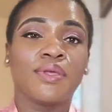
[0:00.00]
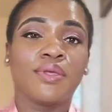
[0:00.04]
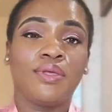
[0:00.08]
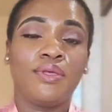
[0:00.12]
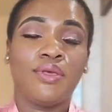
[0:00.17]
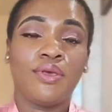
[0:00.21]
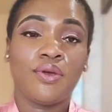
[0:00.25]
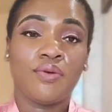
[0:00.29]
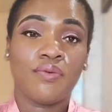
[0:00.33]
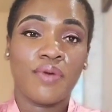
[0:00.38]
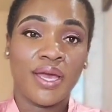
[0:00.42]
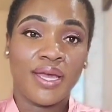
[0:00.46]

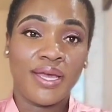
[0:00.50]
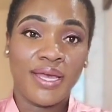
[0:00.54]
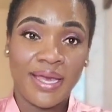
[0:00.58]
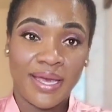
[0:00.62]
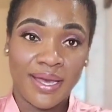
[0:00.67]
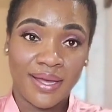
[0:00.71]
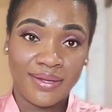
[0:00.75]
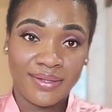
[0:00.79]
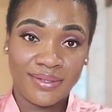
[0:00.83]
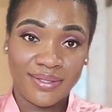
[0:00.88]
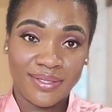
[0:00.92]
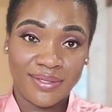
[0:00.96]
your right
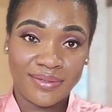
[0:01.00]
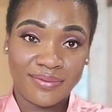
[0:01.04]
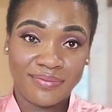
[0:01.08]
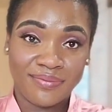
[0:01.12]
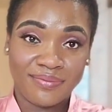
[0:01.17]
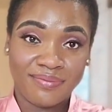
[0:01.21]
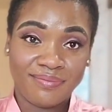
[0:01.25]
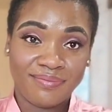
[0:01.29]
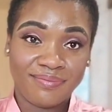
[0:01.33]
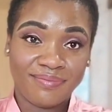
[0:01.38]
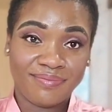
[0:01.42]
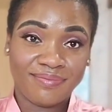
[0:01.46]
hand,
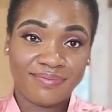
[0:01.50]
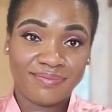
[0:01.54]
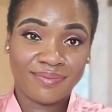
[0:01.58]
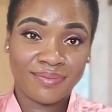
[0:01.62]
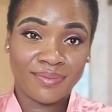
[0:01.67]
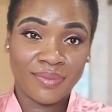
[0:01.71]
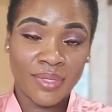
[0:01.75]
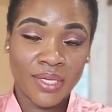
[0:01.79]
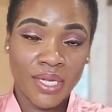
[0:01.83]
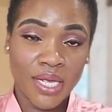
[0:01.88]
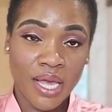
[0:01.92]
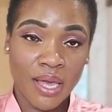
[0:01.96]

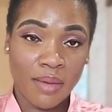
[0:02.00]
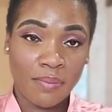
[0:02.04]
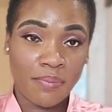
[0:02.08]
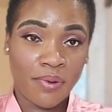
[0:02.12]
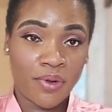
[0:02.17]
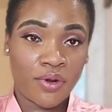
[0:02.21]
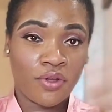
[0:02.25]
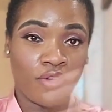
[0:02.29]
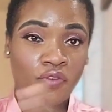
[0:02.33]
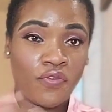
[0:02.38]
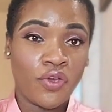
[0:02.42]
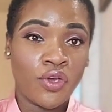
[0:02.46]
and put
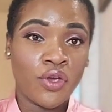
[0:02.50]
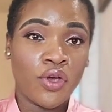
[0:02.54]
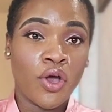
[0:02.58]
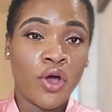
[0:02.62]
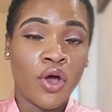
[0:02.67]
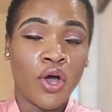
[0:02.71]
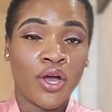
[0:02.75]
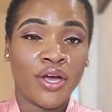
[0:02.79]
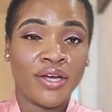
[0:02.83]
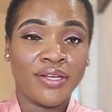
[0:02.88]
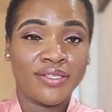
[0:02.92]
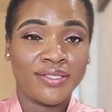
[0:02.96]
it over your
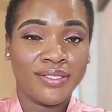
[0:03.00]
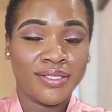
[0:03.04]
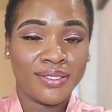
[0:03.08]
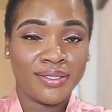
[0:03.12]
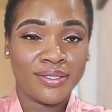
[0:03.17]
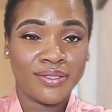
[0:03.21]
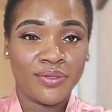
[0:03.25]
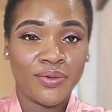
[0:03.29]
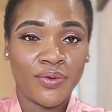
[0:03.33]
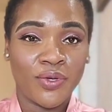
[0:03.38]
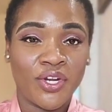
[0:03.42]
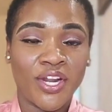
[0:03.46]
heart.
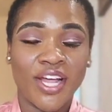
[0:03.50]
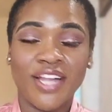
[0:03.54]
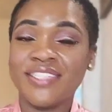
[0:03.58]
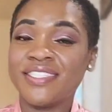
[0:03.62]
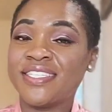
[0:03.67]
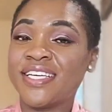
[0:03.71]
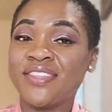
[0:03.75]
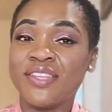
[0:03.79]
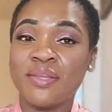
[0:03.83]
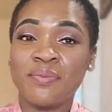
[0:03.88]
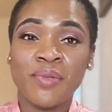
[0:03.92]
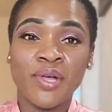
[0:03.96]
You're not
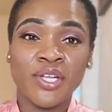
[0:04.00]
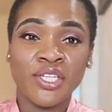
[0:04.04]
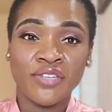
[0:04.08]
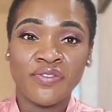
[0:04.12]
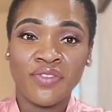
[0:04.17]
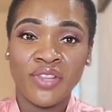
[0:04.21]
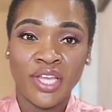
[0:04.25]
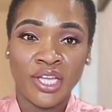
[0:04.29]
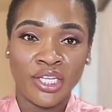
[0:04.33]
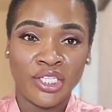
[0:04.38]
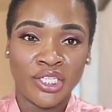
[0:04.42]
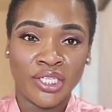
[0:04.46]
saying the Pledge of
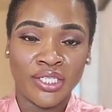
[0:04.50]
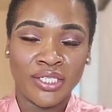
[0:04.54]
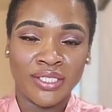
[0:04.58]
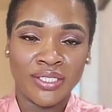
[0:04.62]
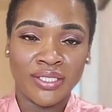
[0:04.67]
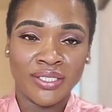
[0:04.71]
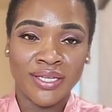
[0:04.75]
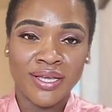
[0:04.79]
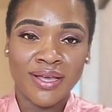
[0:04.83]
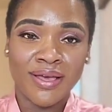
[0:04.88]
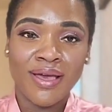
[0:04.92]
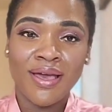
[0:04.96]

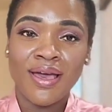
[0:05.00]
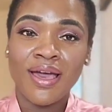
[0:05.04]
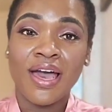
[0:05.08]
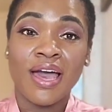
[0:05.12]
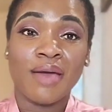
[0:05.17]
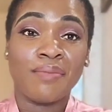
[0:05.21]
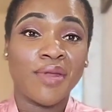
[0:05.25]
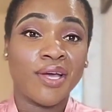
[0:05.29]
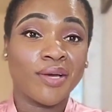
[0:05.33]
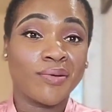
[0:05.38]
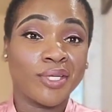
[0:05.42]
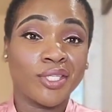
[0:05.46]
Allegiance. I'm
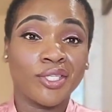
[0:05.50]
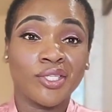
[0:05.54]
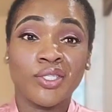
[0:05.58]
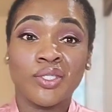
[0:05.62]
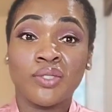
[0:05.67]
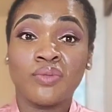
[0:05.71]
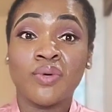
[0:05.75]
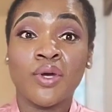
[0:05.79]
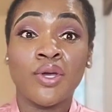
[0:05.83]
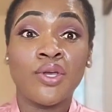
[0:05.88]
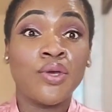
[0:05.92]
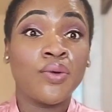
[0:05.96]
not going to
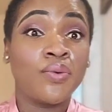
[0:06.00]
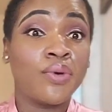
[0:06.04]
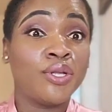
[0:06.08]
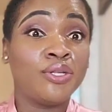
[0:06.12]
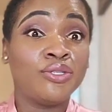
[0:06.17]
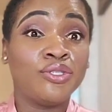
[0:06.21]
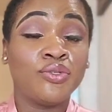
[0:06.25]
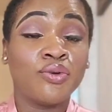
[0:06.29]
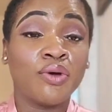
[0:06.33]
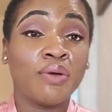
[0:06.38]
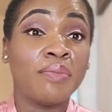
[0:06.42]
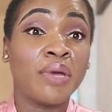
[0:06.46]
swear you
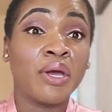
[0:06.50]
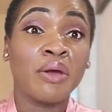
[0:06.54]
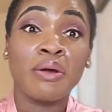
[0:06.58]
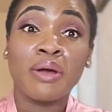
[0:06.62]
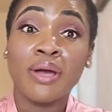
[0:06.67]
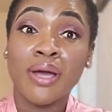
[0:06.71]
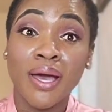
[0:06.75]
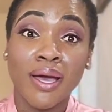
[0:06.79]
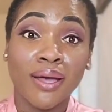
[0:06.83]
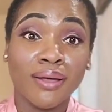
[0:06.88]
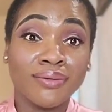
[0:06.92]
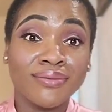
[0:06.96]
into
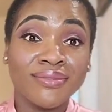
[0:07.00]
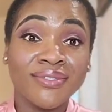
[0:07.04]
America.